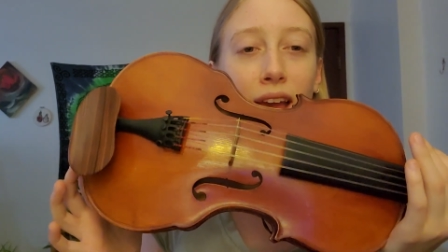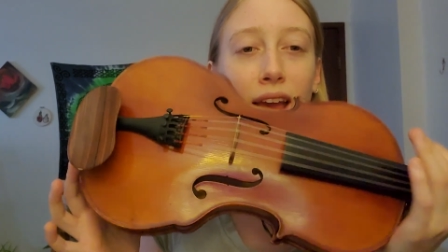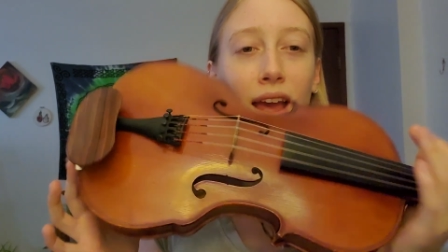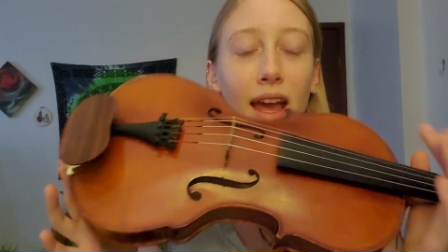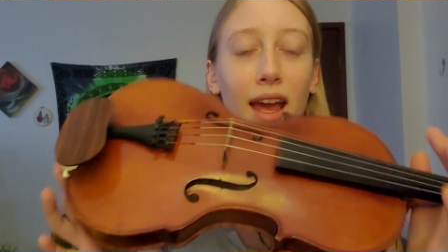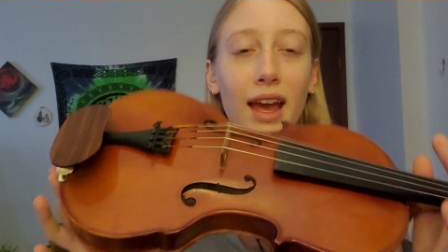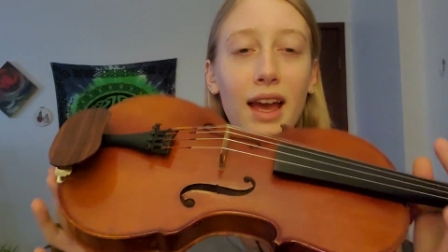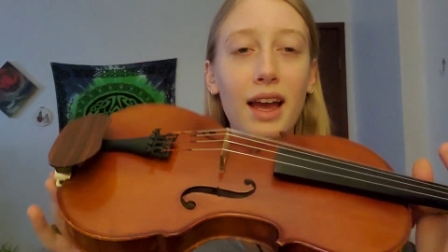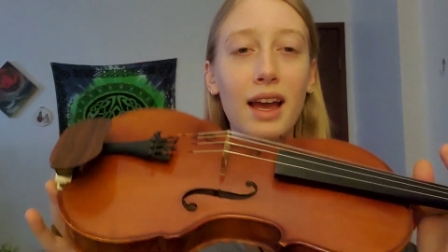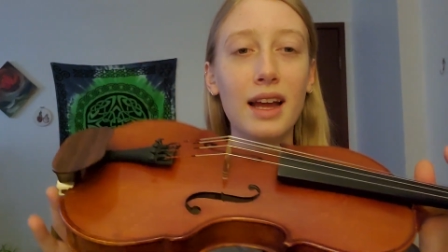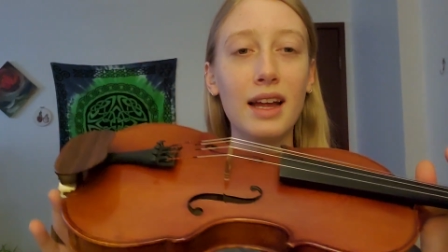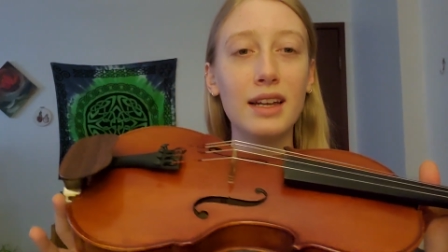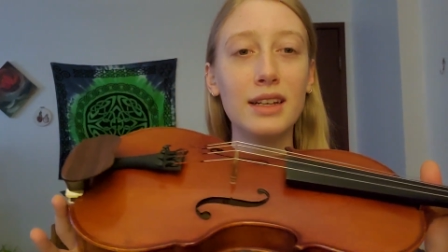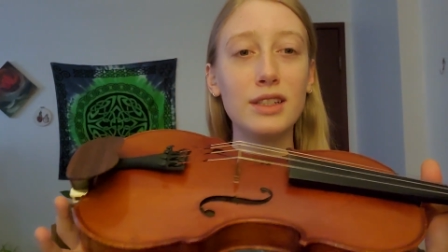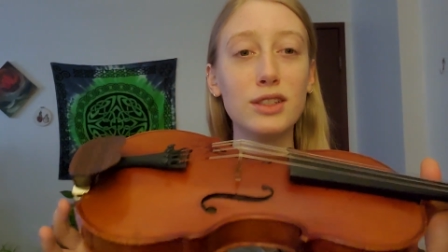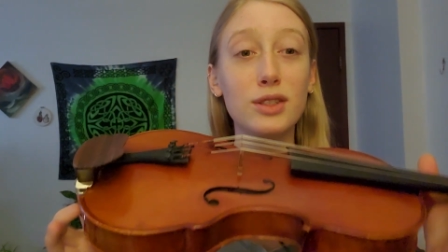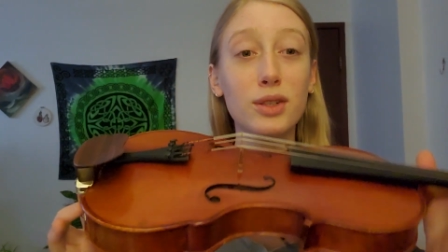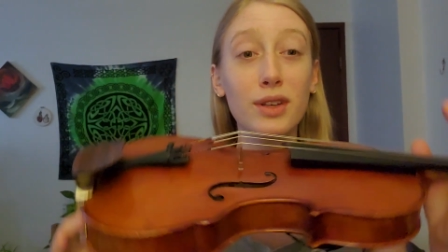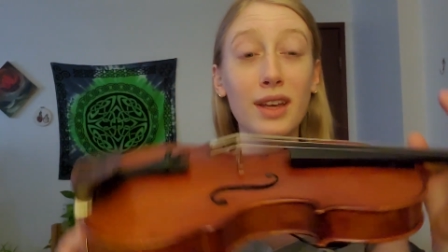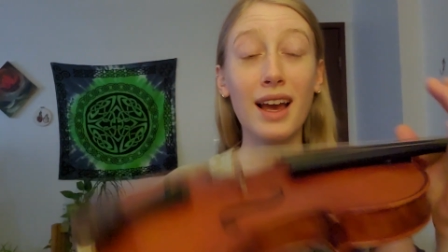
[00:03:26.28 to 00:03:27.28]

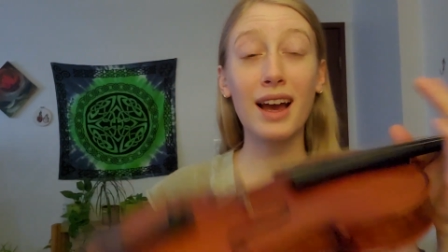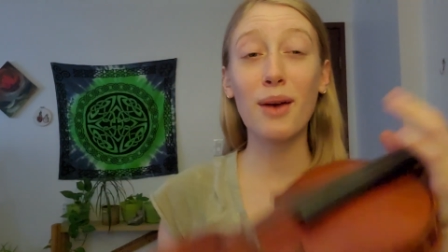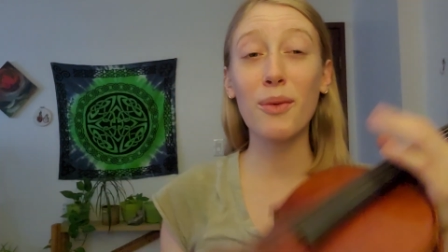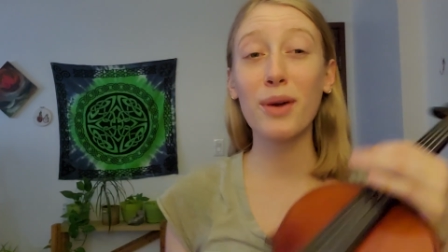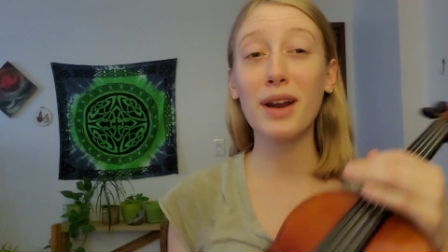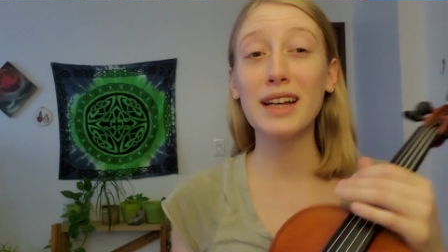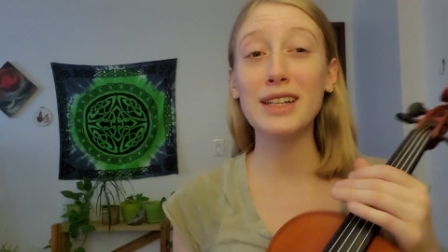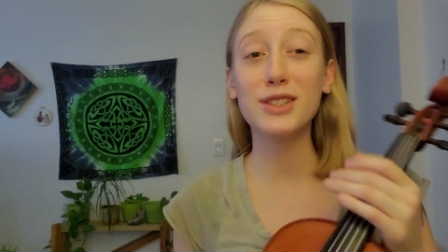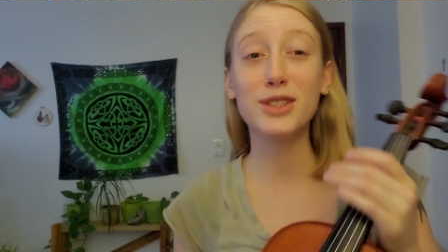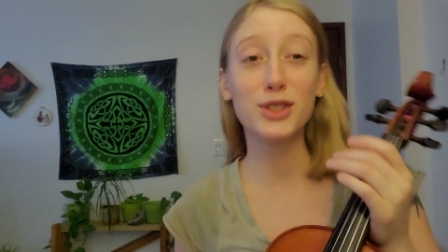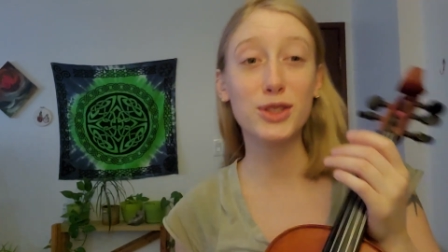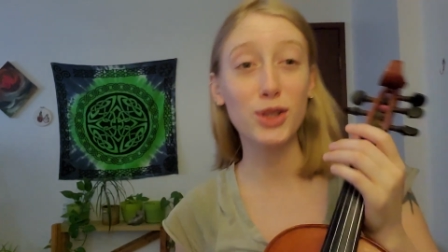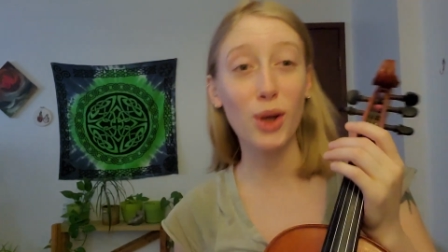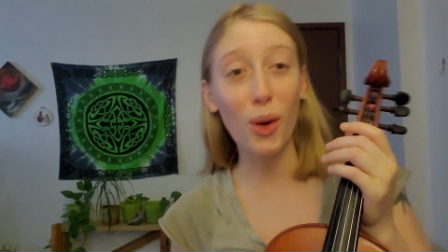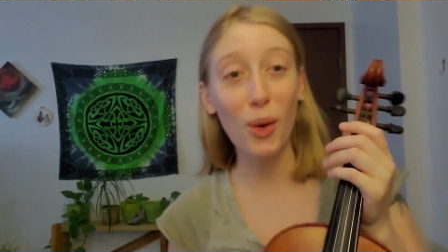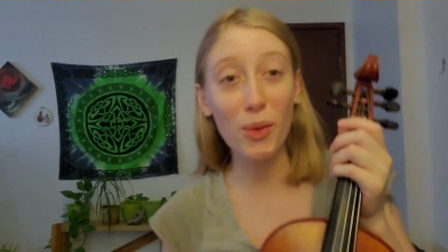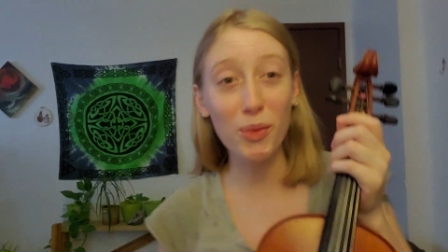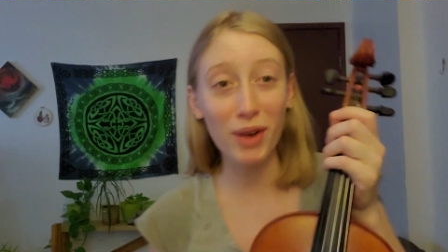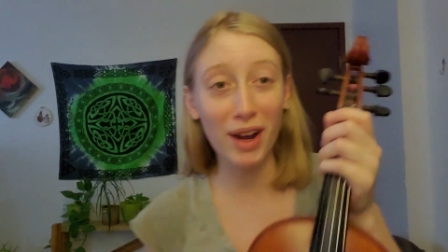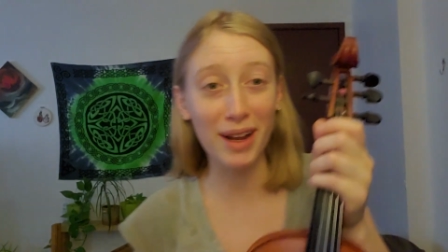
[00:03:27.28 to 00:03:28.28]
And so yeah, what I
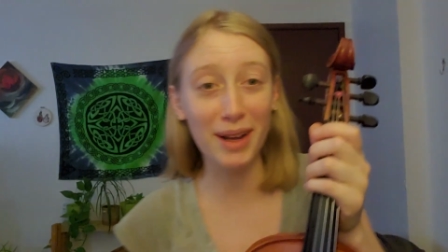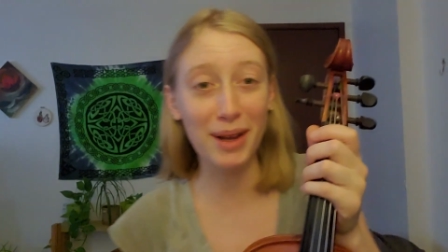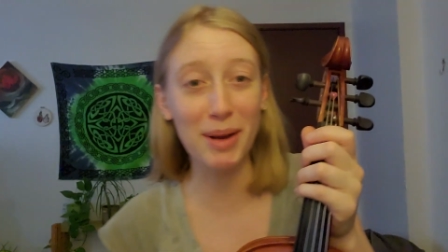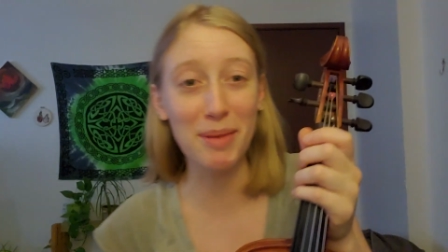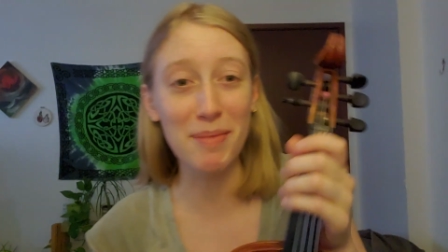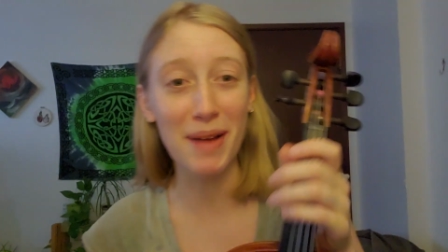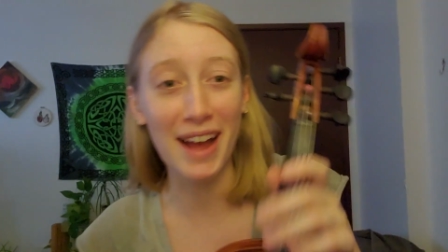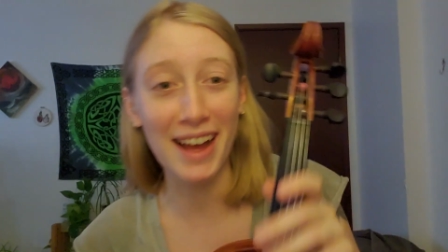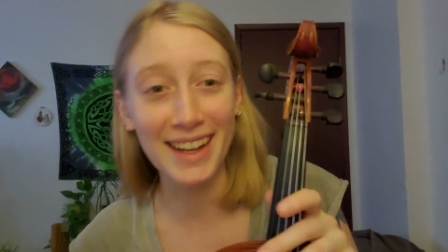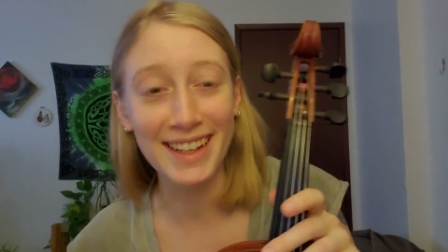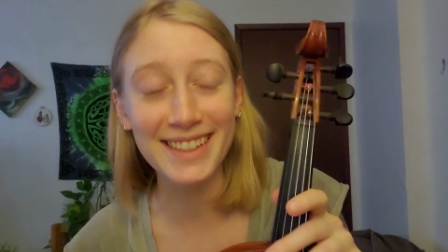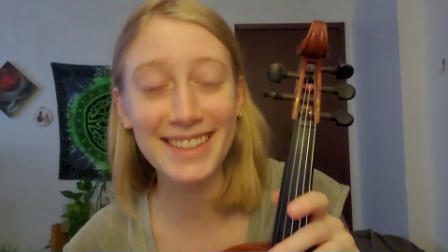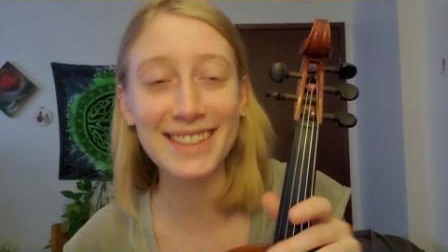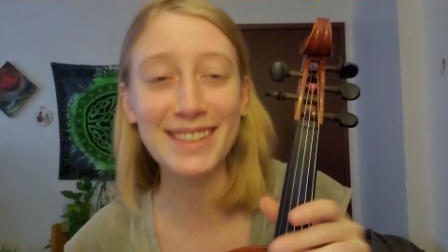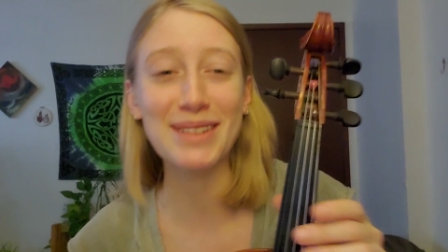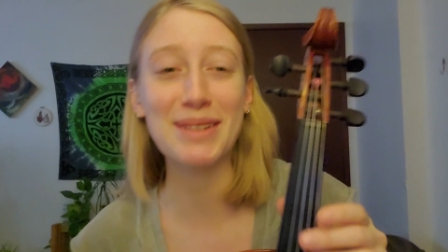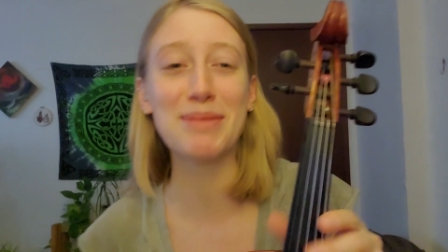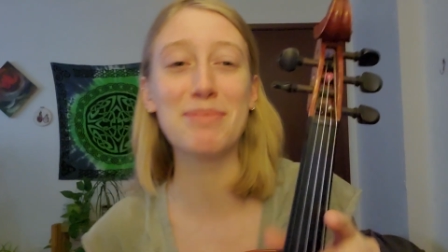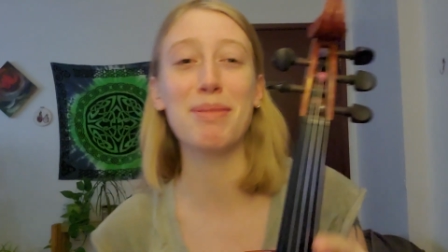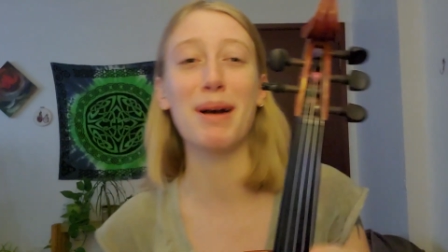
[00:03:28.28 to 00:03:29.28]
don't
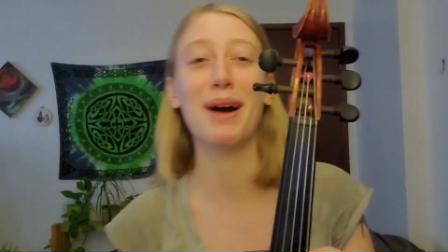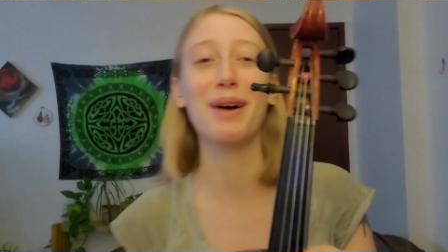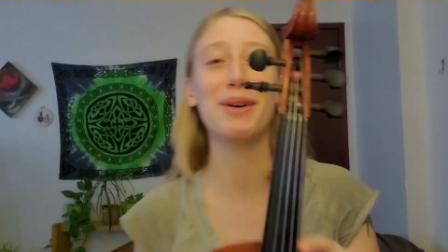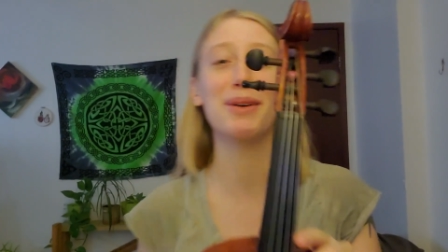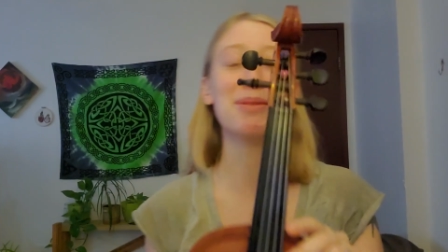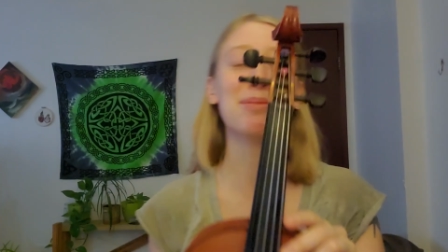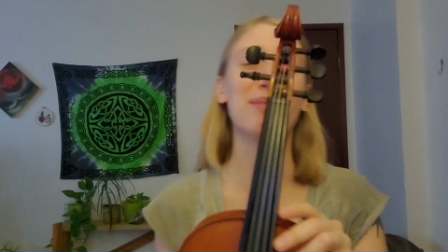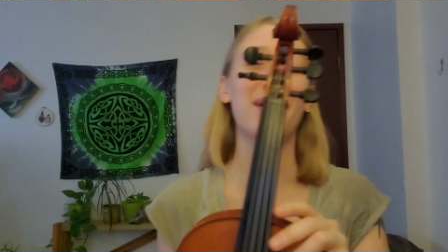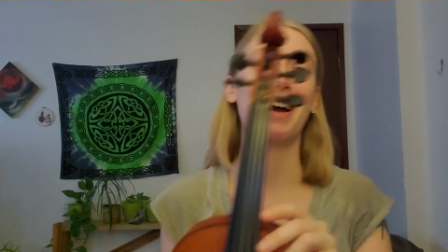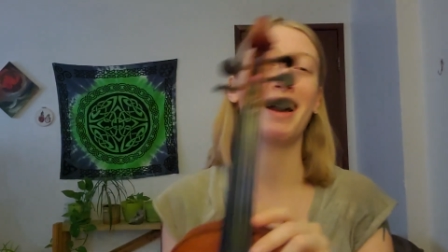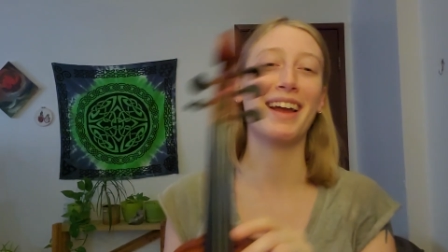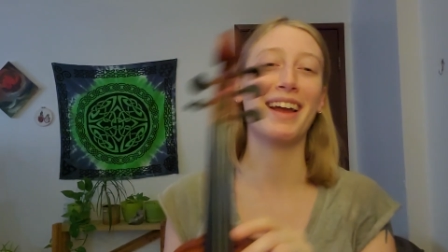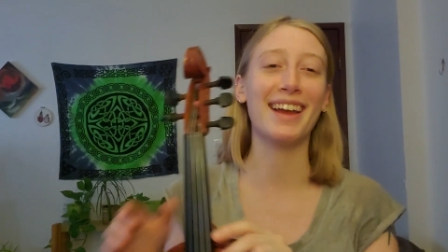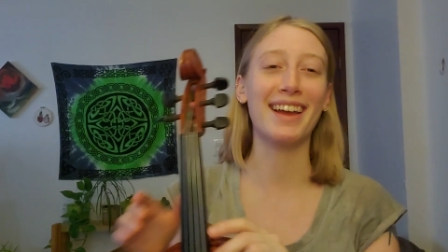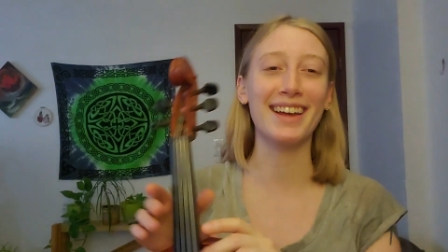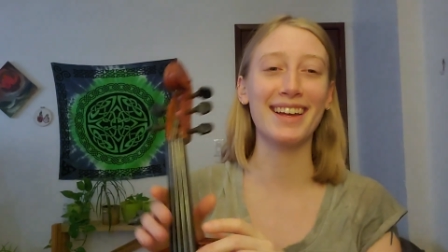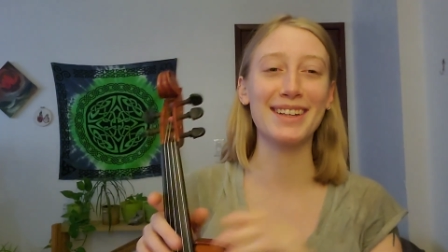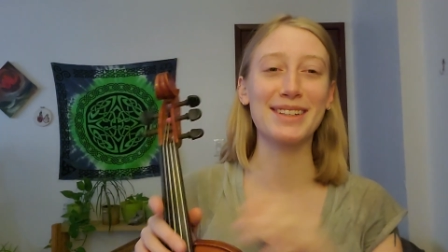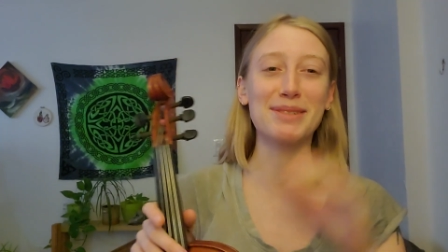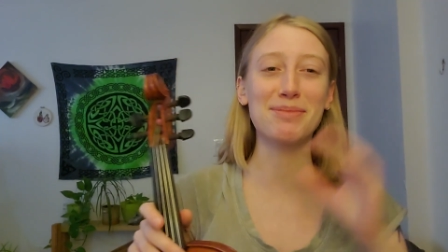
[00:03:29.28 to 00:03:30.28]
recommend about my
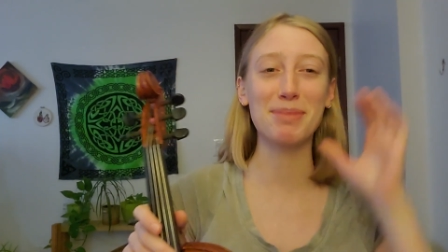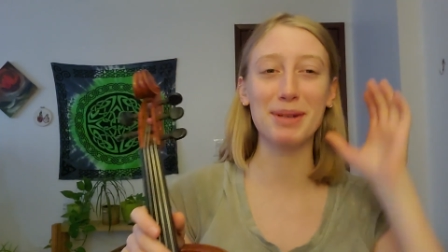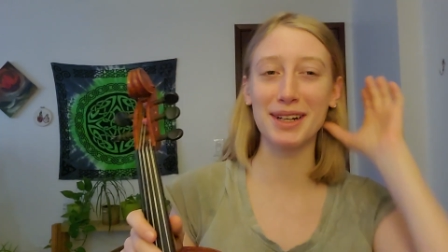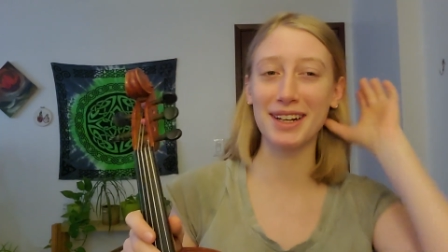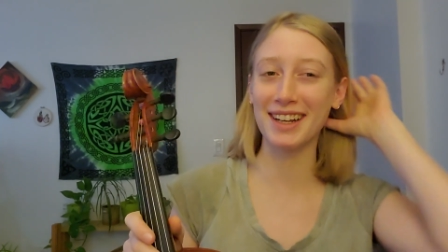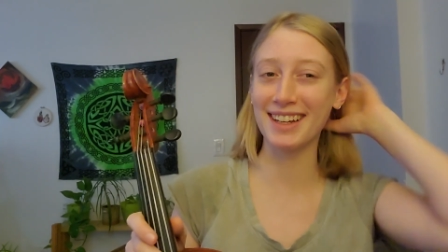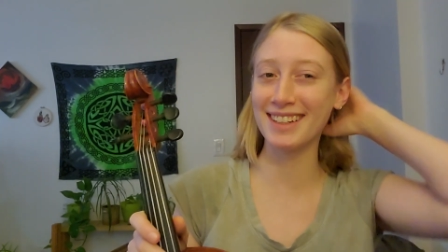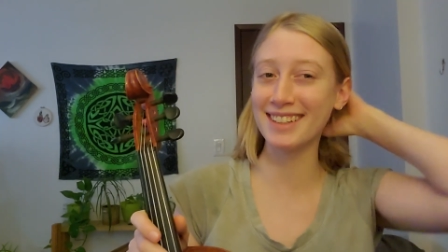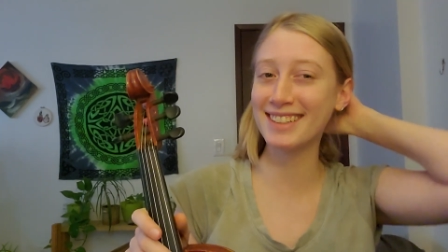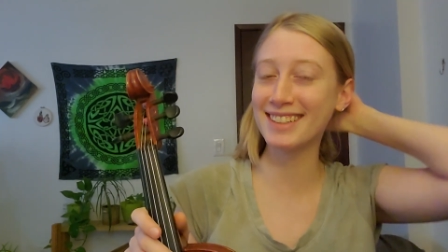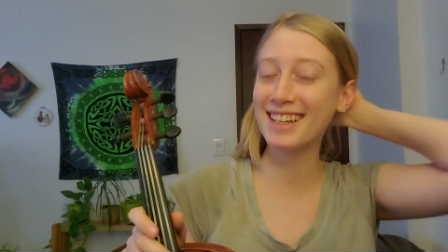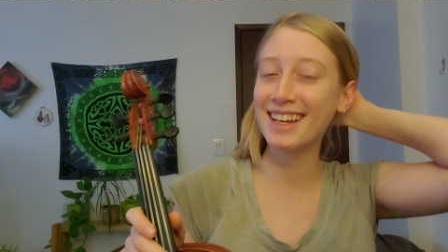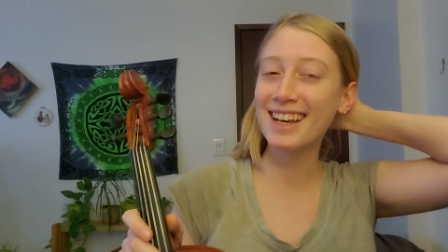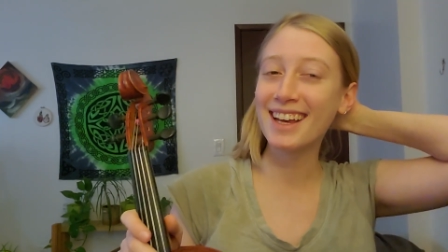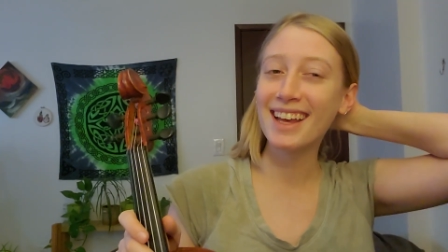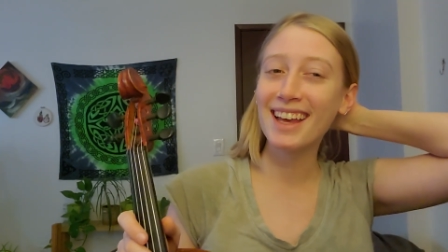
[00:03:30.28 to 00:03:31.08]
experience